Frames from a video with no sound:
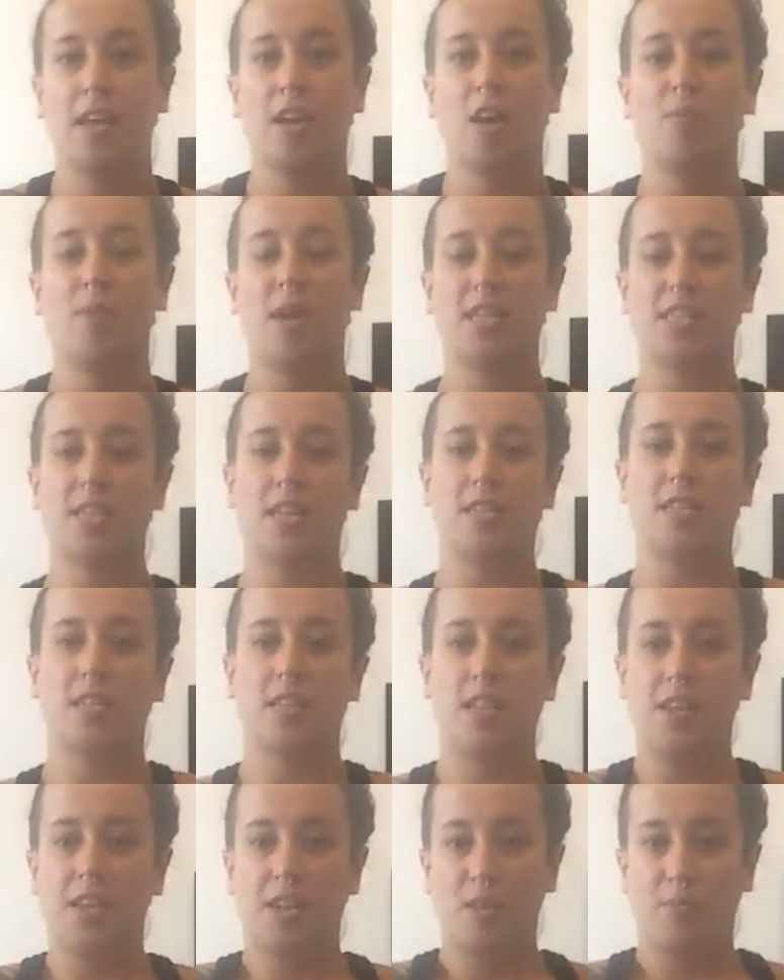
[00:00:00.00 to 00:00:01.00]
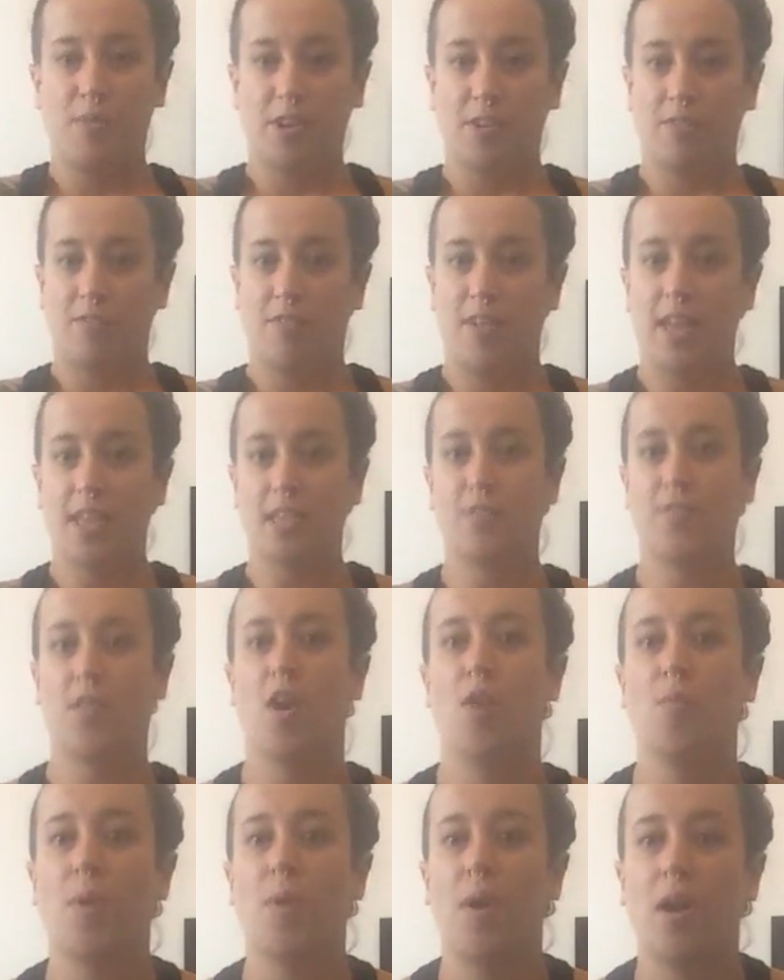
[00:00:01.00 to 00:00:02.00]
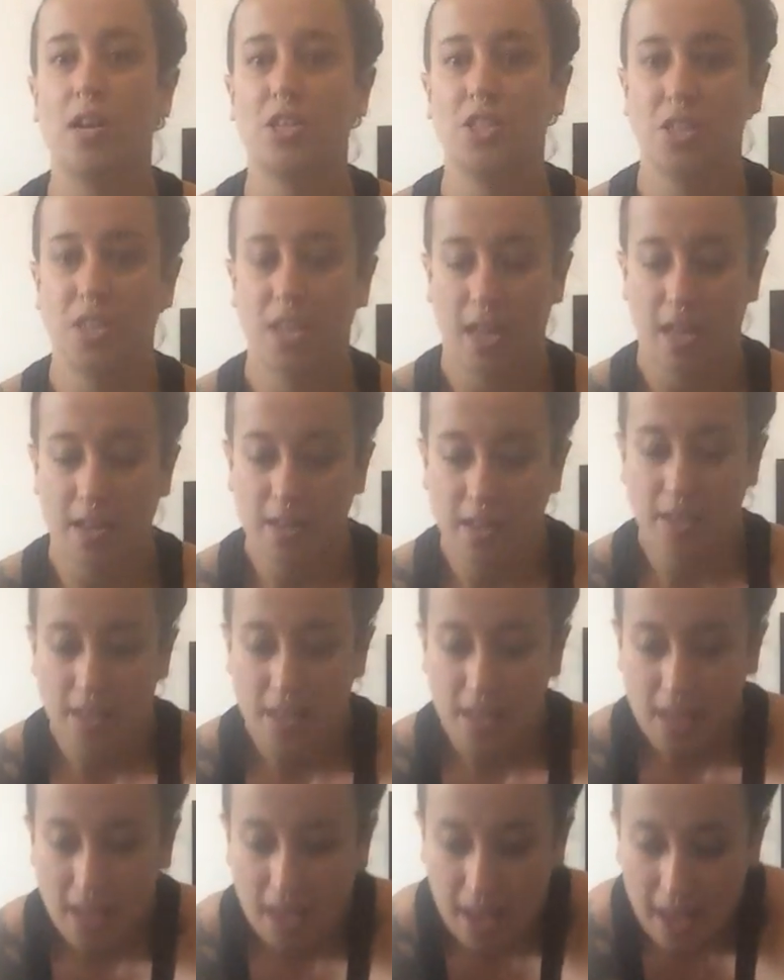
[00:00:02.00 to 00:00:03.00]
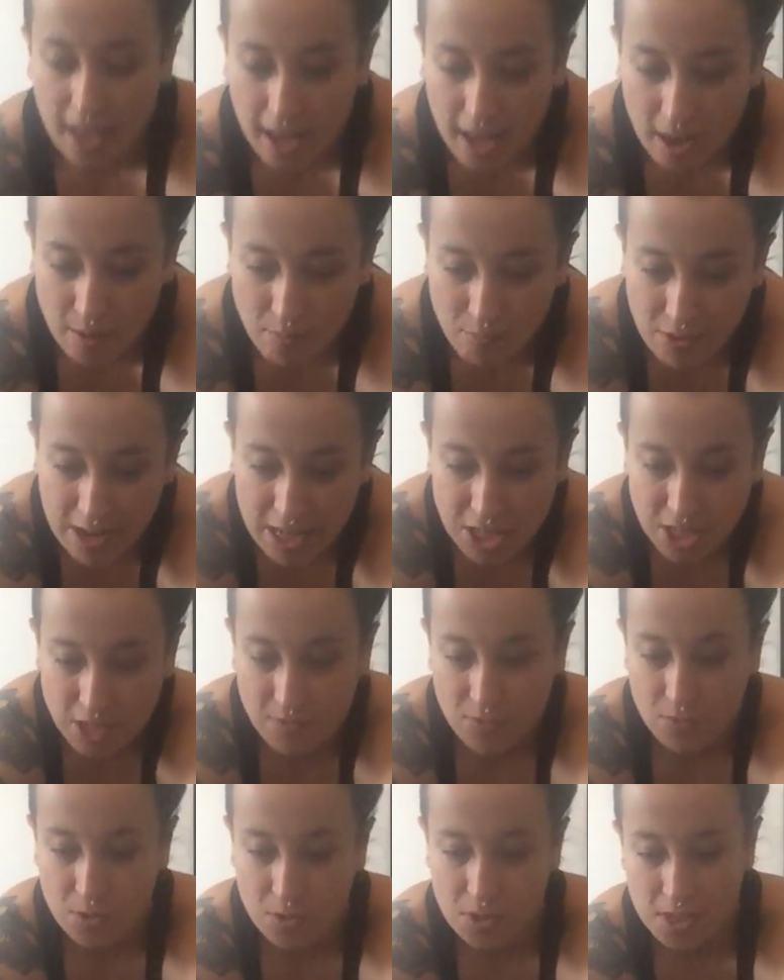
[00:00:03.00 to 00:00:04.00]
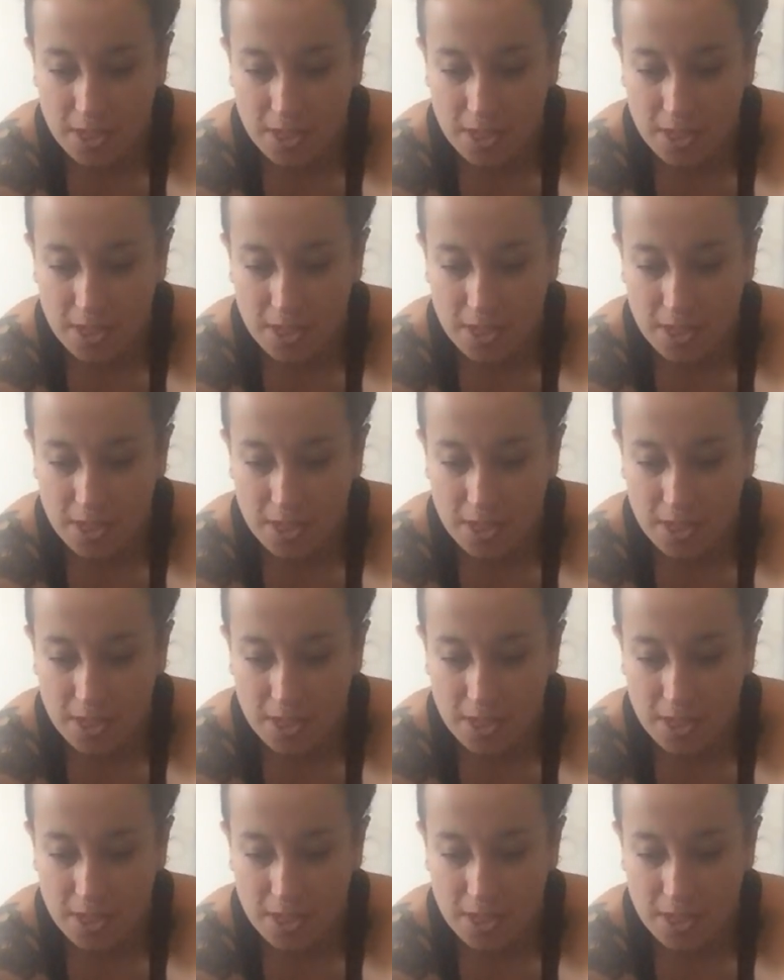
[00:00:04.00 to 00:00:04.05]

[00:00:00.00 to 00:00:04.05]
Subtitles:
Go back to centre, then you're going to bring your feet as far apart as you can and reaching forward.